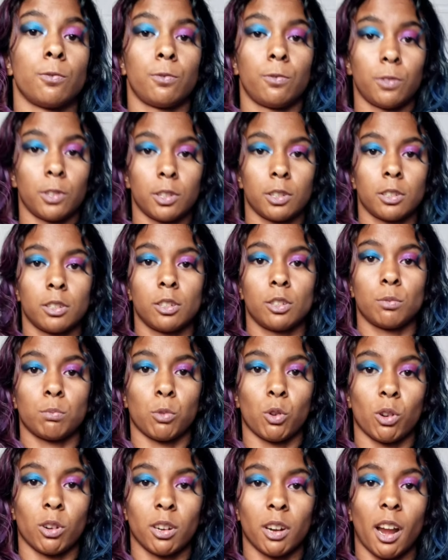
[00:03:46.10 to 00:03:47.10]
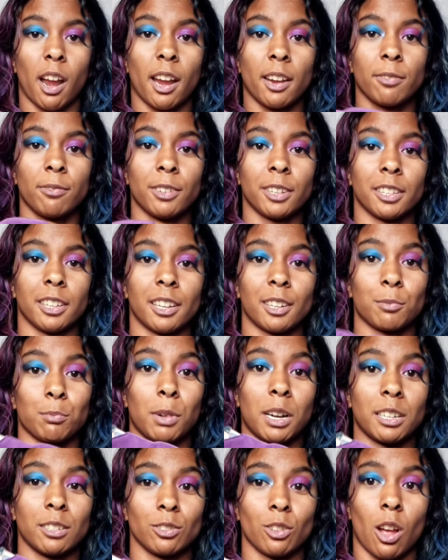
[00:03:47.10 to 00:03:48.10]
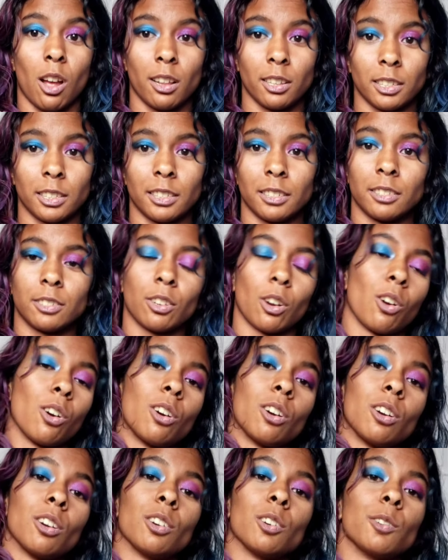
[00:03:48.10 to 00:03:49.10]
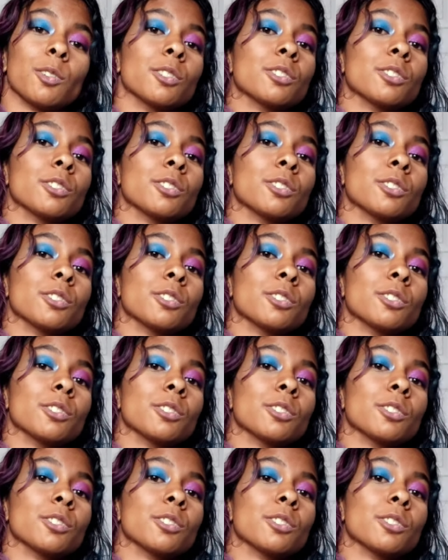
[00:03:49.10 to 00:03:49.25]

Furthermore, I feel like my Lollies are